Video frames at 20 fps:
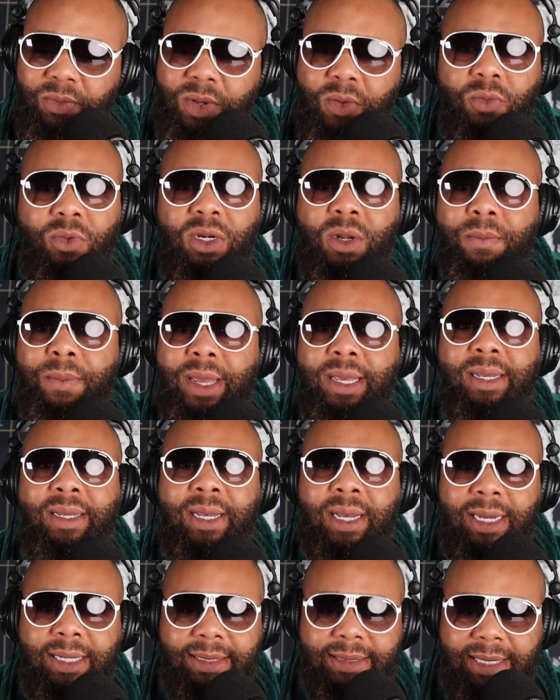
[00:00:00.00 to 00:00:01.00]
we wanna make
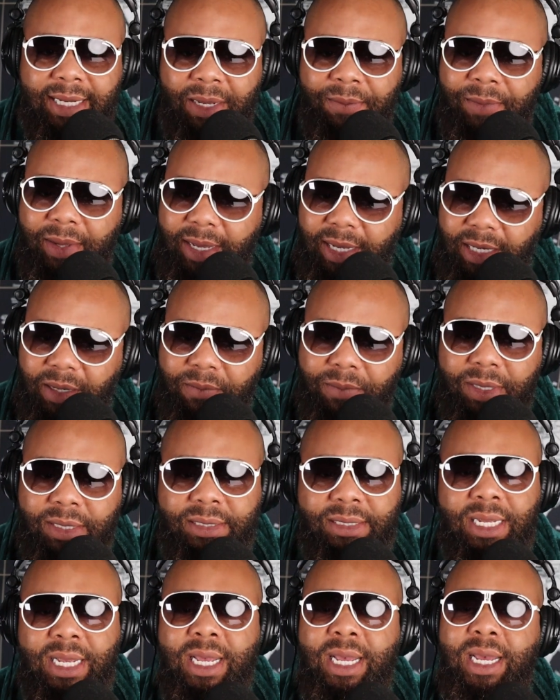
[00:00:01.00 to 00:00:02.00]
goddamn
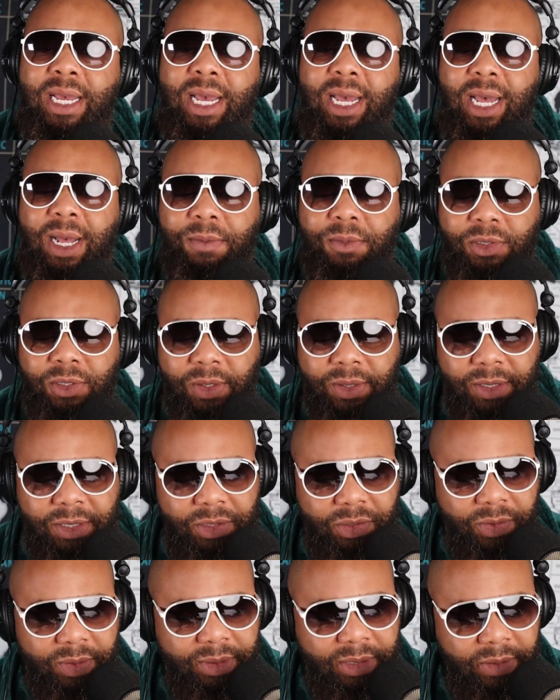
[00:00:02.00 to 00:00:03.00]
enemies. I'm talking
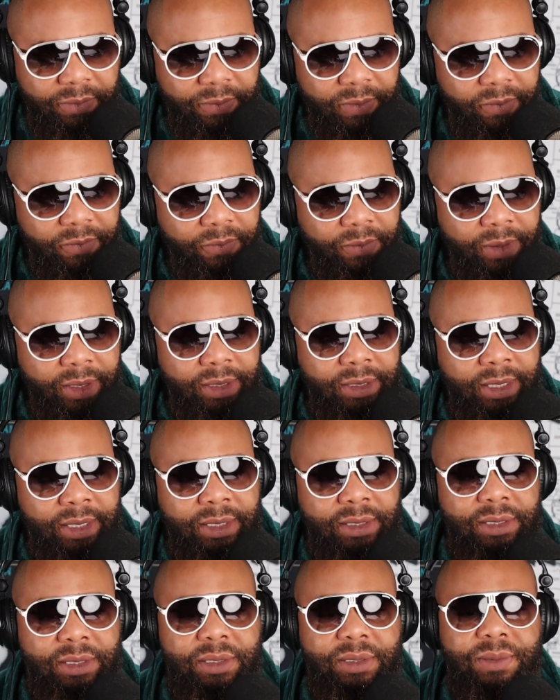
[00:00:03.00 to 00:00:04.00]
to a different friend,
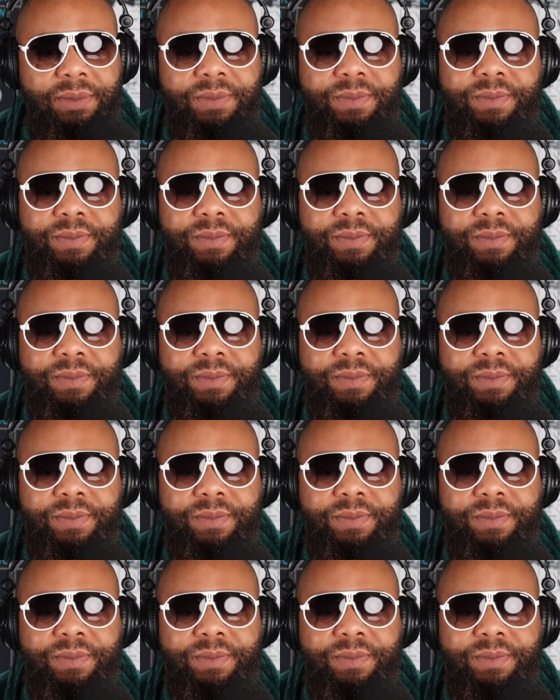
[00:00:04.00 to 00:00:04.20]
yes?